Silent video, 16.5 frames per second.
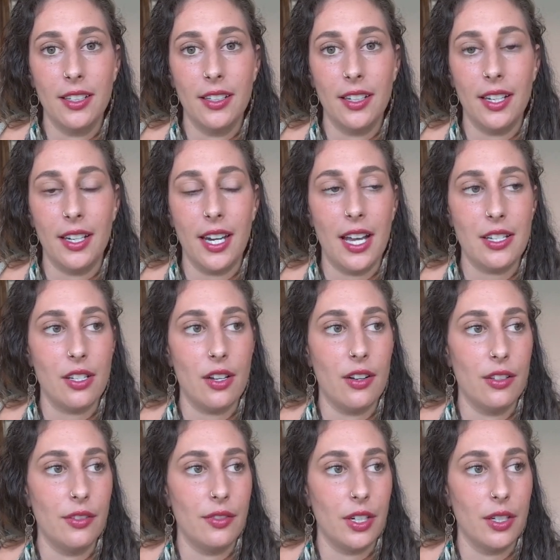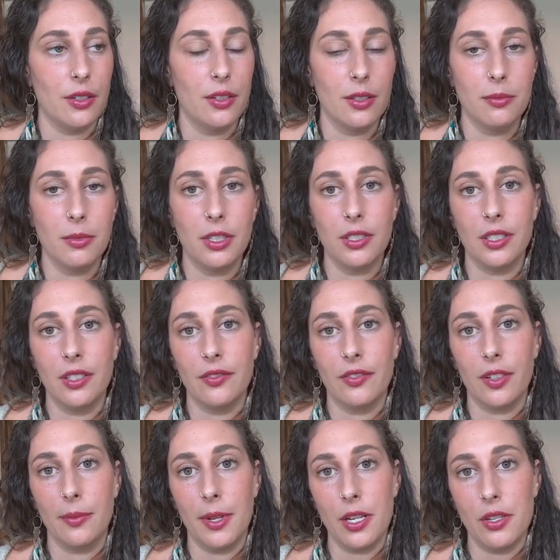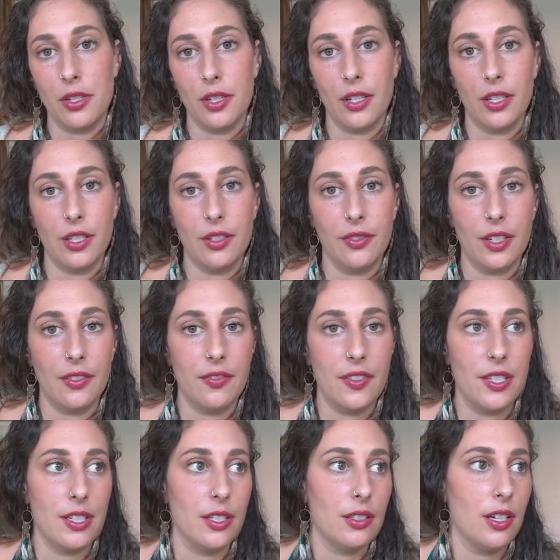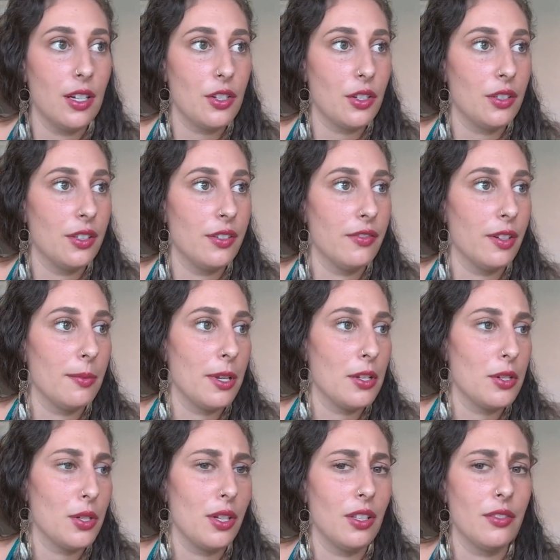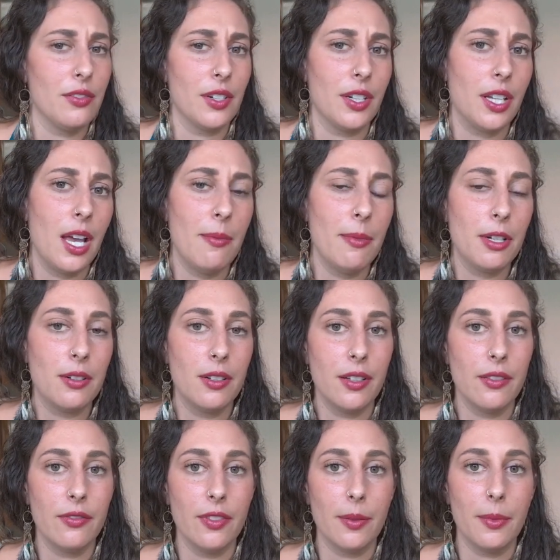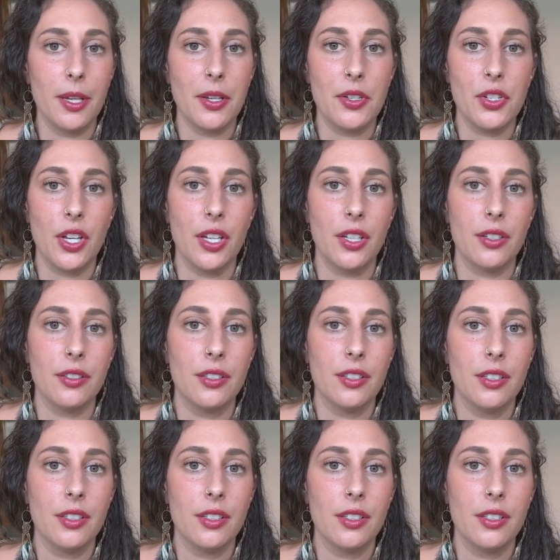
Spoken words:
It has all of our hormonal information, all of our physiological information, all of our chemical information.